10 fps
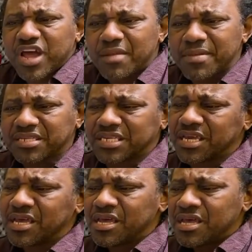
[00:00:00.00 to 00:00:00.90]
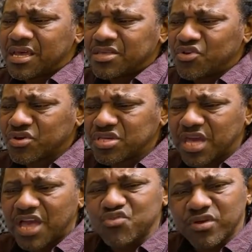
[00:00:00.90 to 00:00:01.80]
All me I say, you
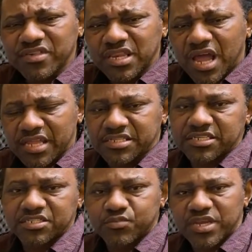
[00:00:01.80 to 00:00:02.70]
care you as an artist.